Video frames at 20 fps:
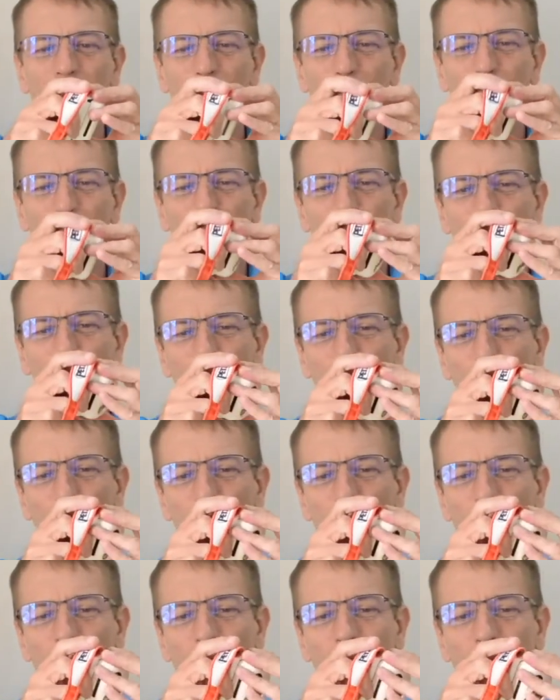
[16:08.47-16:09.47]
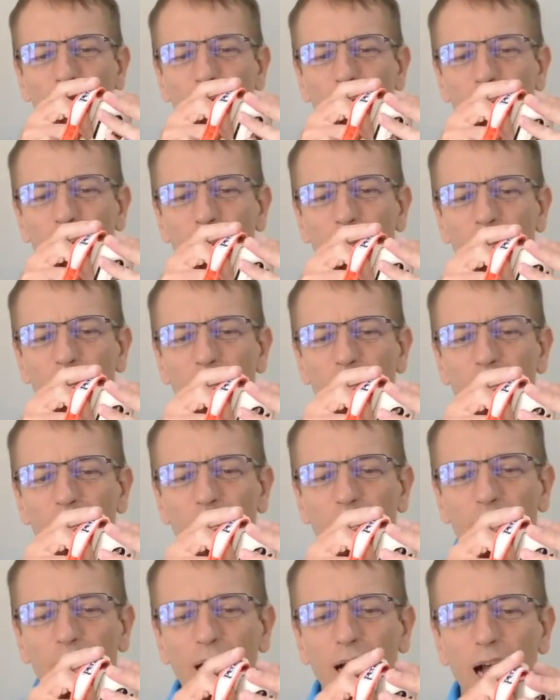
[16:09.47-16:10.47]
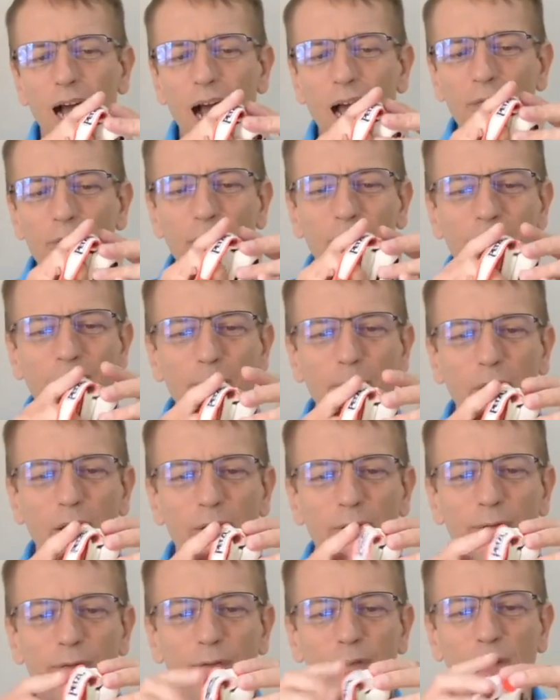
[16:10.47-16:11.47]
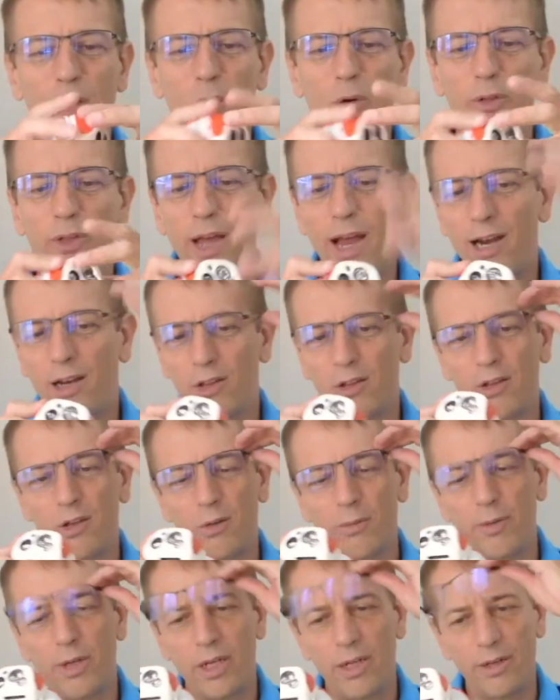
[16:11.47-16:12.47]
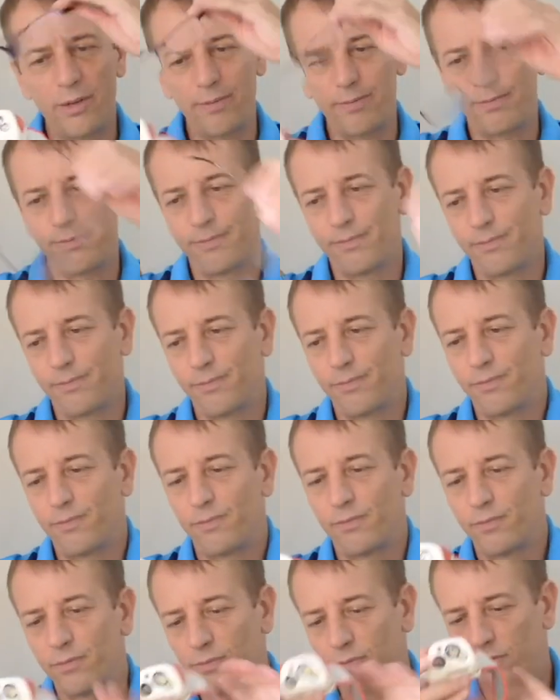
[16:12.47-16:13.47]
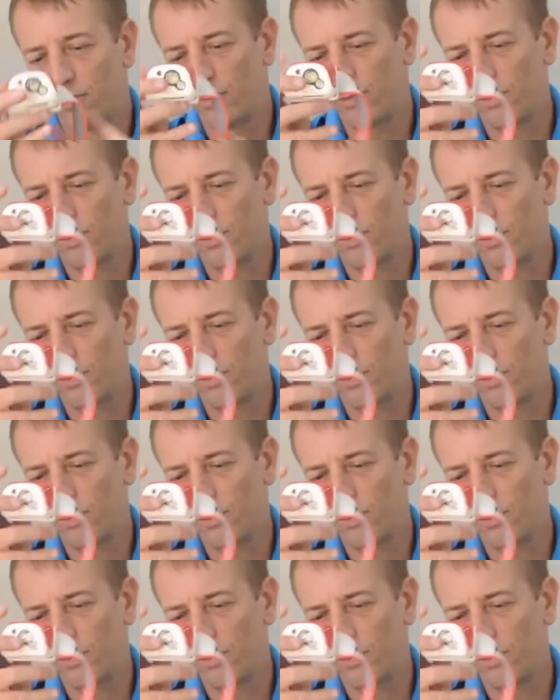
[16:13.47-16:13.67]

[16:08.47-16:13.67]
the forehead. I think I'm going to feel that a little bit. Let me